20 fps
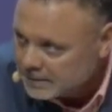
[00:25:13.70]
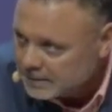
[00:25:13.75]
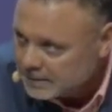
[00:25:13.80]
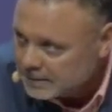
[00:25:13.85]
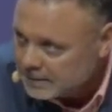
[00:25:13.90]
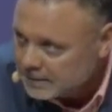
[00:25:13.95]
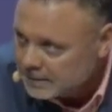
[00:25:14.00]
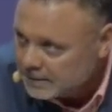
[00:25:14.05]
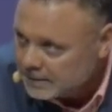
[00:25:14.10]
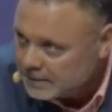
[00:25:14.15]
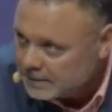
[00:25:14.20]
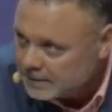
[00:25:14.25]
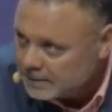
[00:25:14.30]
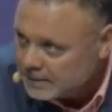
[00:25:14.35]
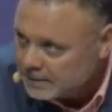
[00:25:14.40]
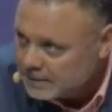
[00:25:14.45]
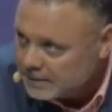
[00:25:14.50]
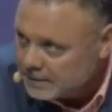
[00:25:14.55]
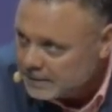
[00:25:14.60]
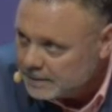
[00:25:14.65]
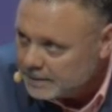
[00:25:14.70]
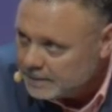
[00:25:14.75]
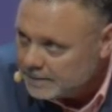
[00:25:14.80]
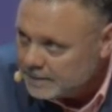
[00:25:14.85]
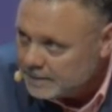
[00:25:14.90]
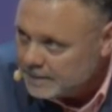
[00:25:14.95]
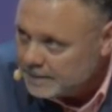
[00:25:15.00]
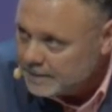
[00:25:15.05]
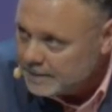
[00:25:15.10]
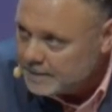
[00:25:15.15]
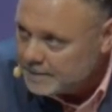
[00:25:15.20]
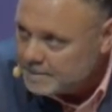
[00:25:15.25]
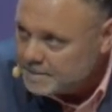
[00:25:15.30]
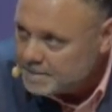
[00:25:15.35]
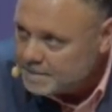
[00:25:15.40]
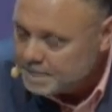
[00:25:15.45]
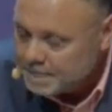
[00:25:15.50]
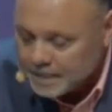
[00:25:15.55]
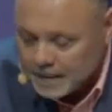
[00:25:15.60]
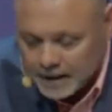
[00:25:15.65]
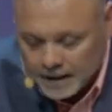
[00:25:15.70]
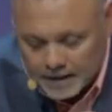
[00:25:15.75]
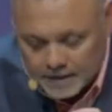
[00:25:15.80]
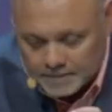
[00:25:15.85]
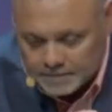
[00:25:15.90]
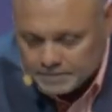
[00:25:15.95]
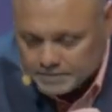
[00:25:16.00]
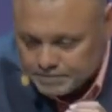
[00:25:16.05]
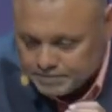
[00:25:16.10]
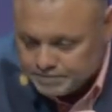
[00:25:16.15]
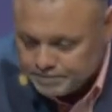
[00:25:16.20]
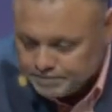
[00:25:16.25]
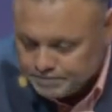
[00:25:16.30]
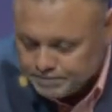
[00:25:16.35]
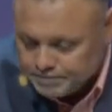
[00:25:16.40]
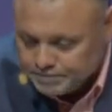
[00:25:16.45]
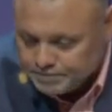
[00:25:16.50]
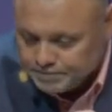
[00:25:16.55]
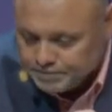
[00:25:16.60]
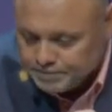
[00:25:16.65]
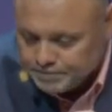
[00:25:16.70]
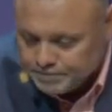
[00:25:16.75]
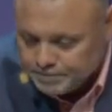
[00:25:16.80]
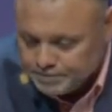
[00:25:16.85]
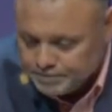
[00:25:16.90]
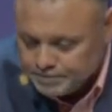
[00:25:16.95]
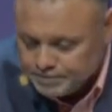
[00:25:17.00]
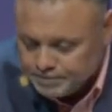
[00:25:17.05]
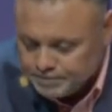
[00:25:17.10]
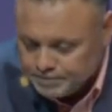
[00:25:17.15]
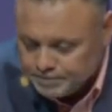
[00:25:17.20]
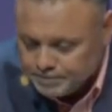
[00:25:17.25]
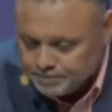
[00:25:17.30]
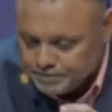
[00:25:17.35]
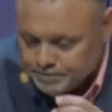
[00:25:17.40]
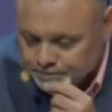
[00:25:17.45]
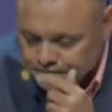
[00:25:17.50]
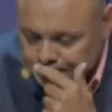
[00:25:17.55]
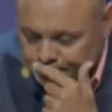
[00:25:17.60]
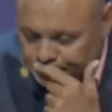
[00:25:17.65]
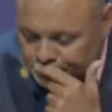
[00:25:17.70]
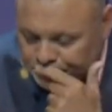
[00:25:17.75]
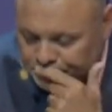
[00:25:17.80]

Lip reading: (silence)